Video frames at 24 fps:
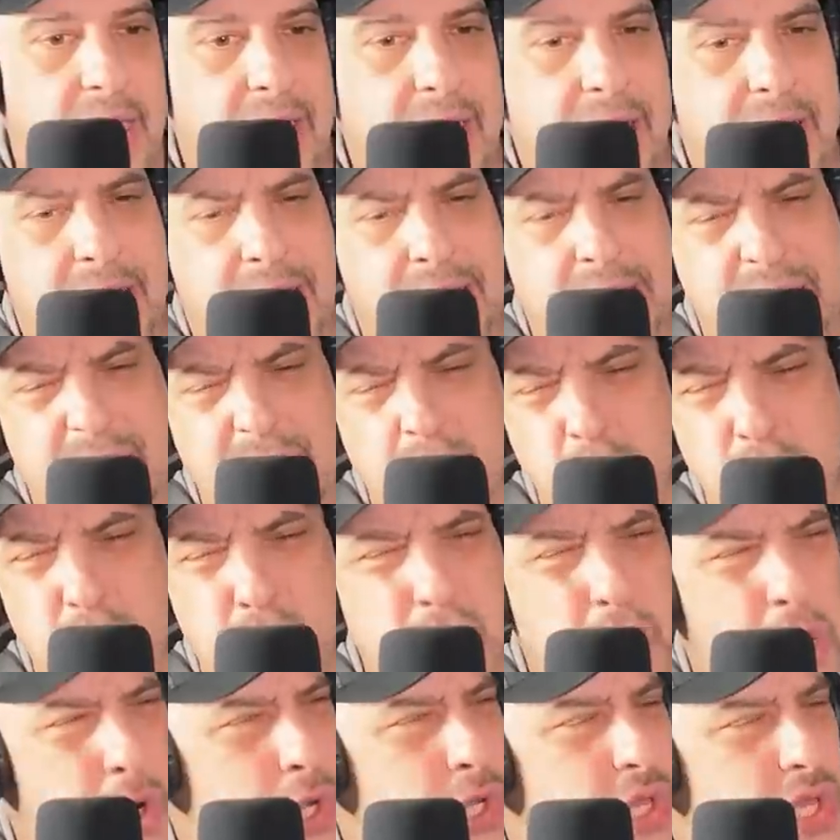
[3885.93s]
in New
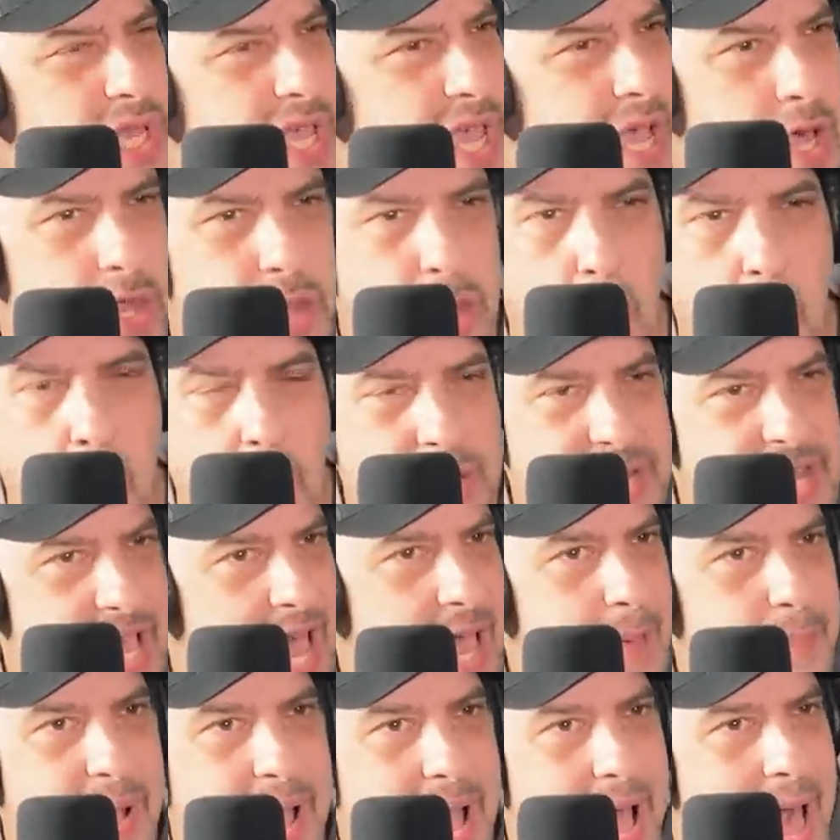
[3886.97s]
Jersey, a
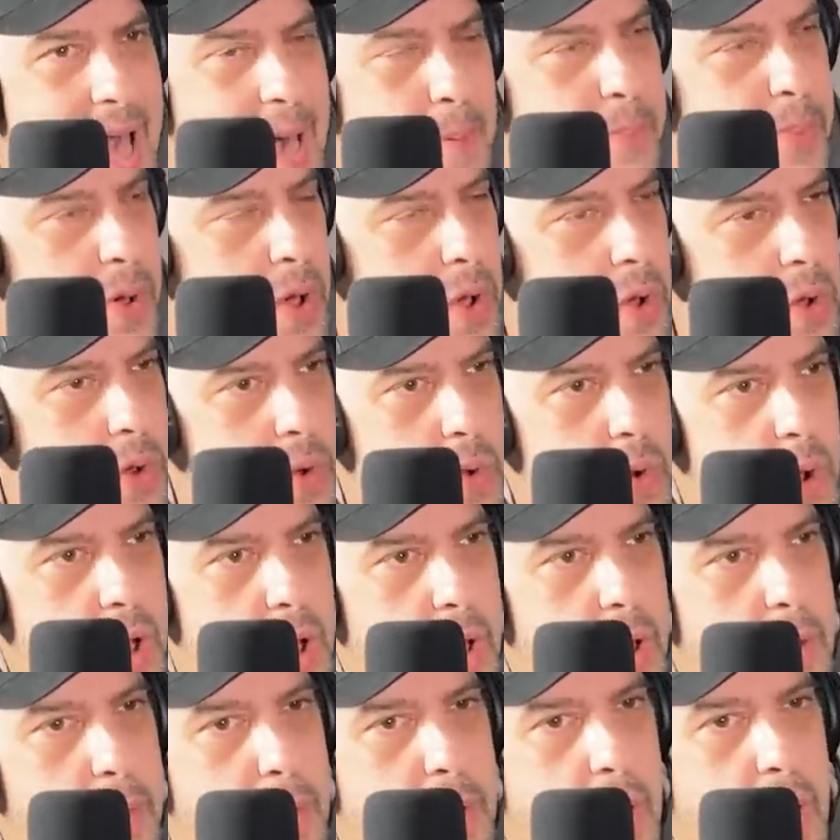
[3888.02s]
longtime capo,
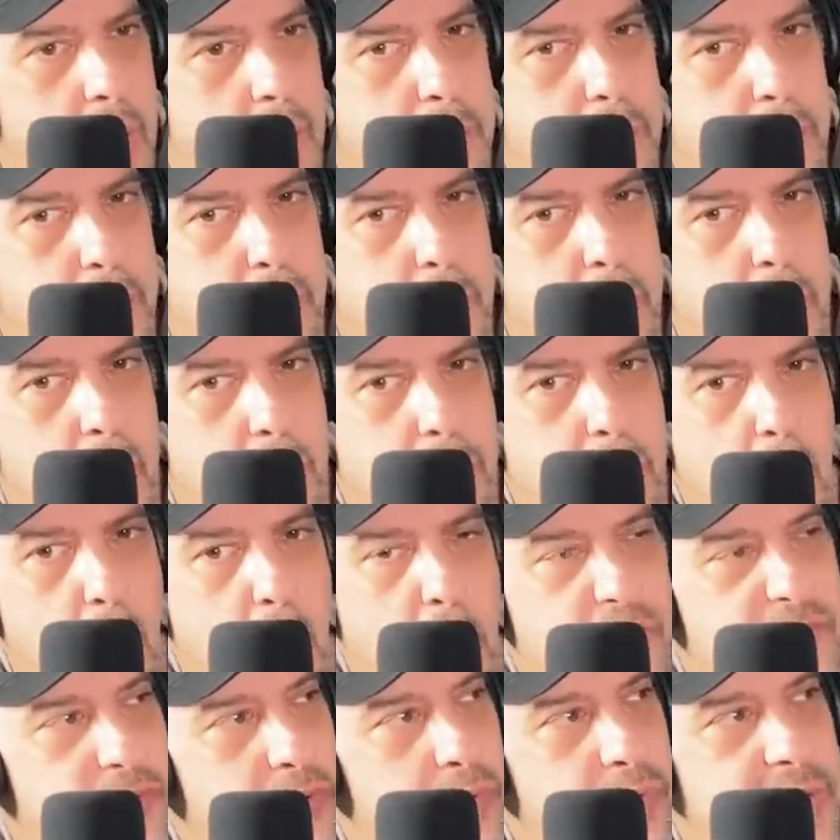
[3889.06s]
uh, uh, uh, Paul
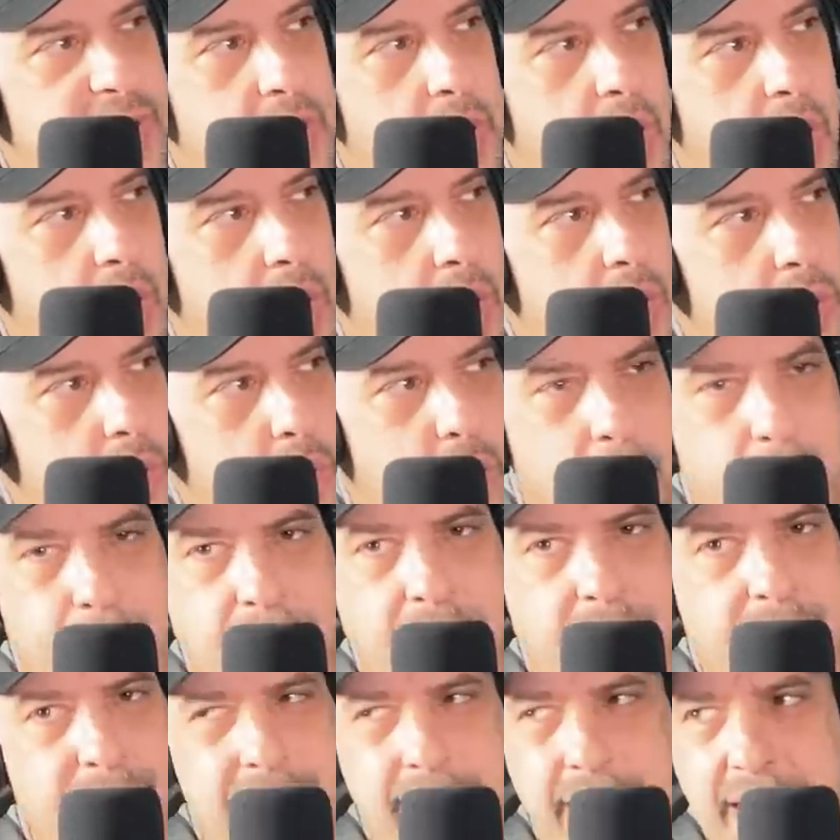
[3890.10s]
Farina, who went
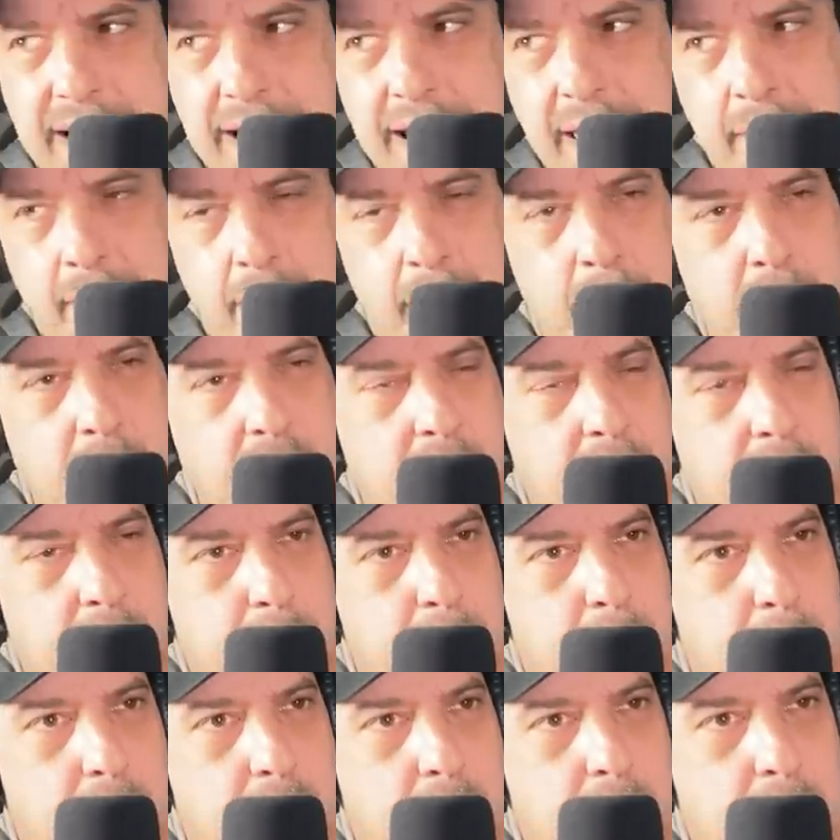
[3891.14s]
by the nickname uh,
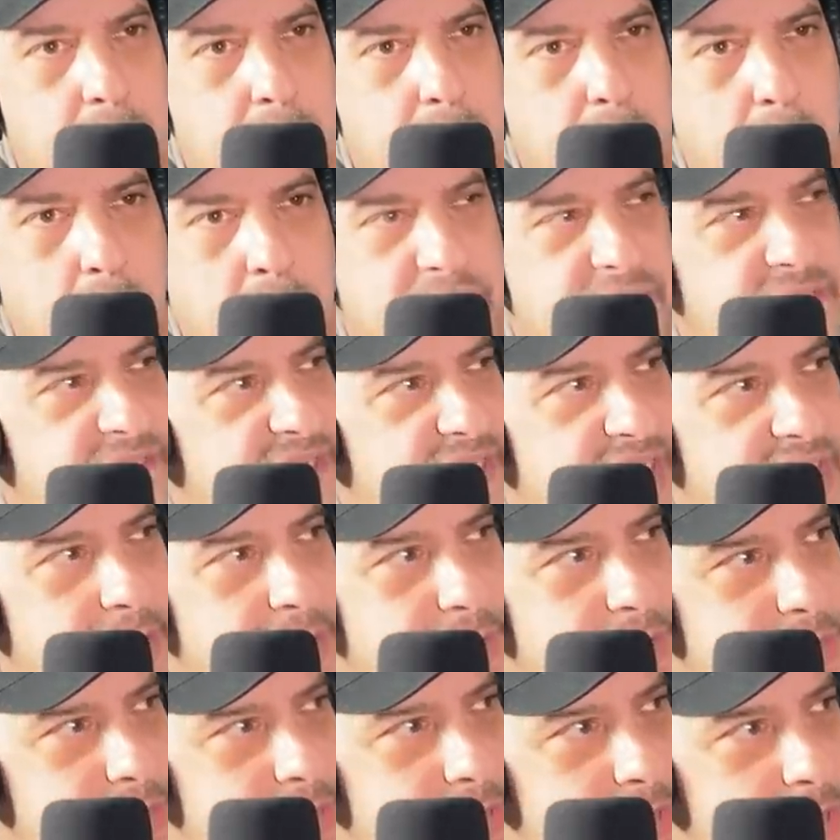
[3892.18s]
Paulie
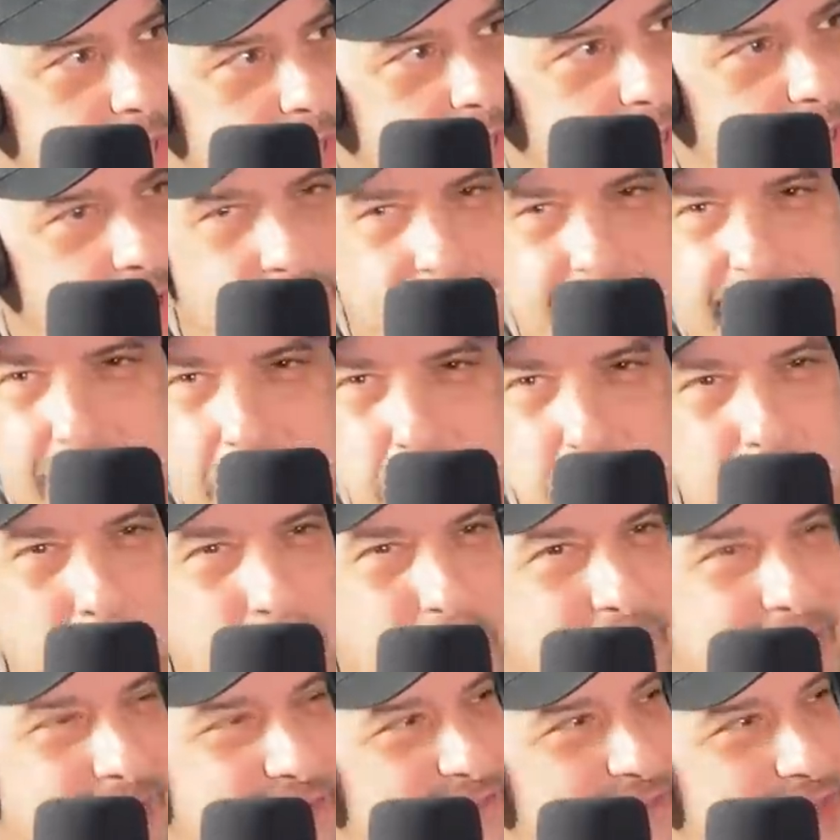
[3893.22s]
Figs because he used to
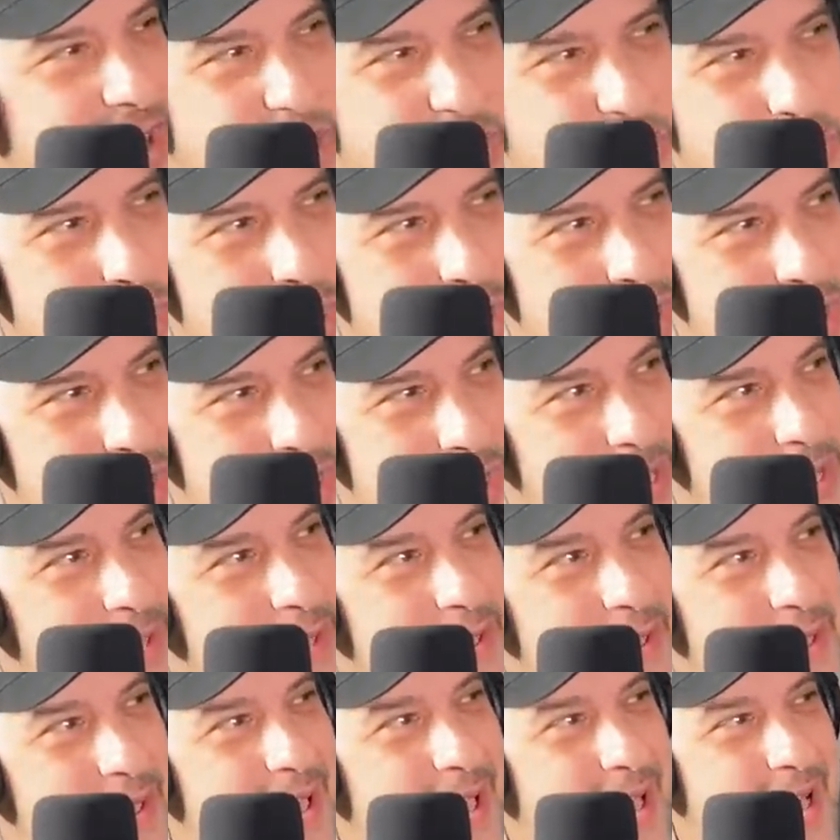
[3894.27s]
plant fig trees,
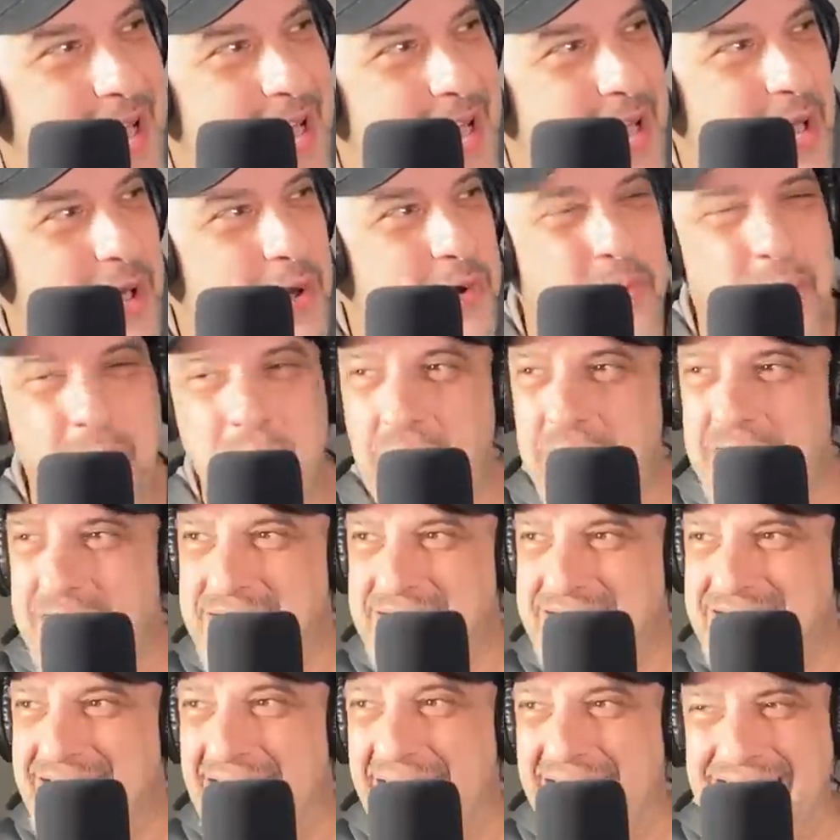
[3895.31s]

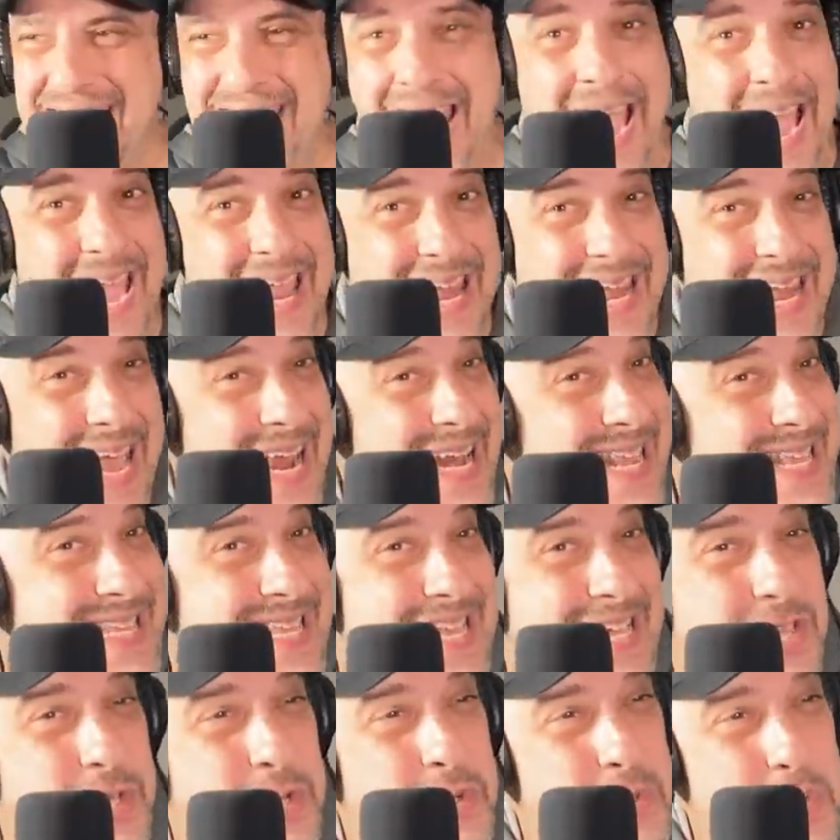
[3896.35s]
was not, died at
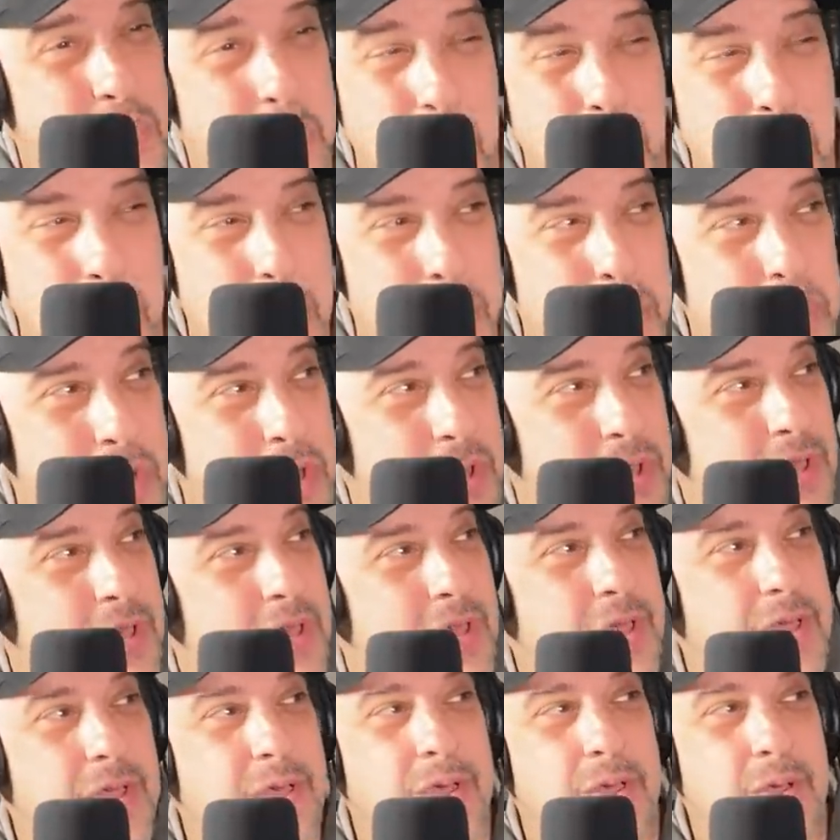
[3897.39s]
96 years old
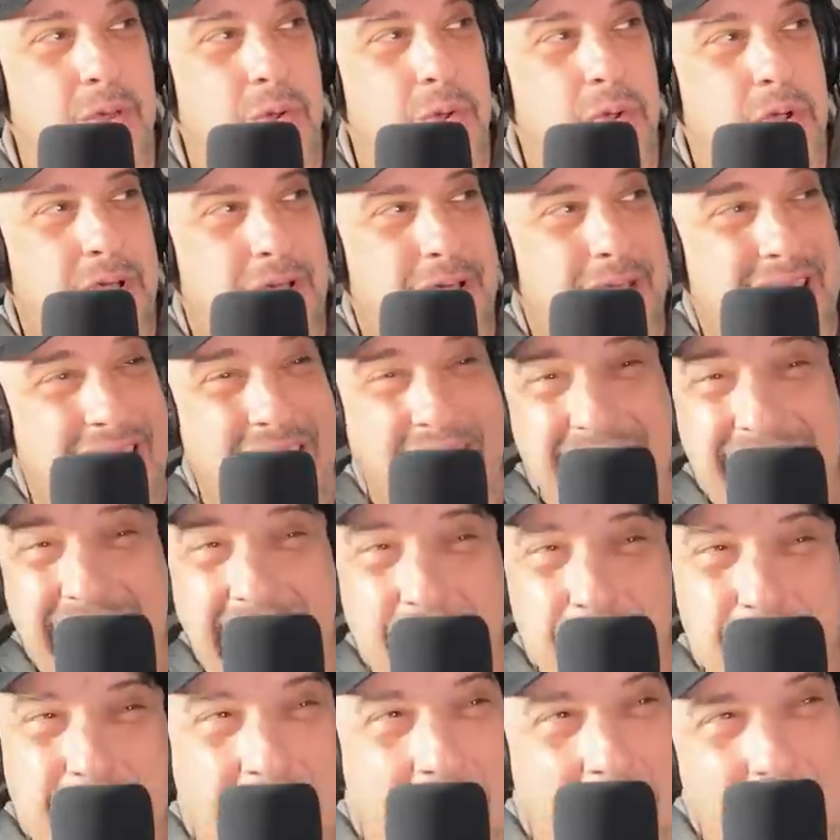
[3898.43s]
got
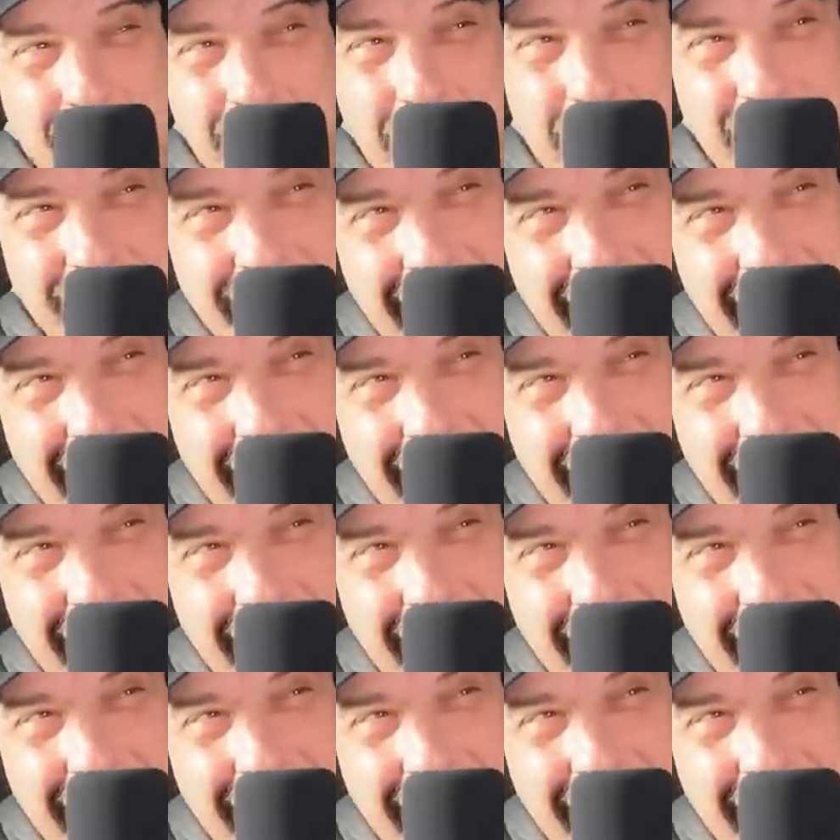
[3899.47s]
named capo in